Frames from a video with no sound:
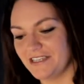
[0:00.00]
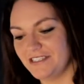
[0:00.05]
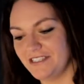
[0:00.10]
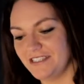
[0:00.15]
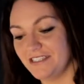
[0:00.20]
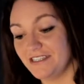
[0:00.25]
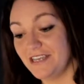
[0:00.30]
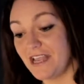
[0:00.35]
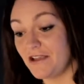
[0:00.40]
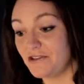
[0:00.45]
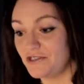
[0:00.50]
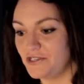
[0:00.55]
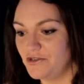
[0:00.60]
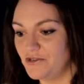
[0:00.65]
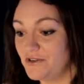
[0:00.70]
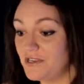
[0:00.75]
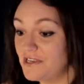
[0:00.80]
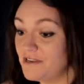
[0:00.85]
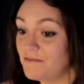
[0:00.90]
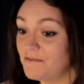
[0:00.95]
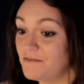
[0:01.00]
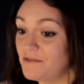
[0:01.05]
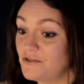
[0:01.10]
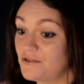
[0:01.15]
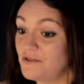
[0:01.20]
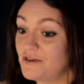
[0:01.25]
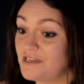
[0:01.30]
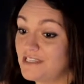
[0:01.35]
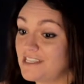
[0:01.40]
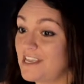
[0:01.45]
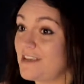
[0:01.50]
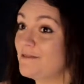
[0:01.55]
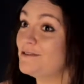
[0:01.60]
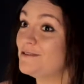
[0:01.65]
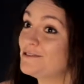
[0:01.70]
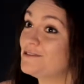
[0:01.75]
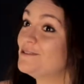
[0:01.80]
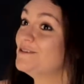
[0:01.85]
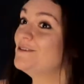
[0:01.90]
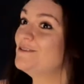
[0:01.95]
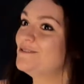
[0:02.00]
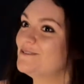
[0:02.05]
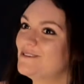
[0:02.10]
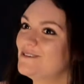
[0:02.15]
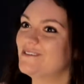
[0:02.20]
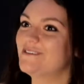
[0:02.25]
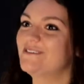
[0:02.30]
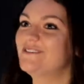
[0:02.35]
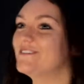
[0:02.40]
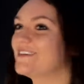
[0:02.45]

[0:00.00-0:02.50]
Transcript: to now to him who is able to do,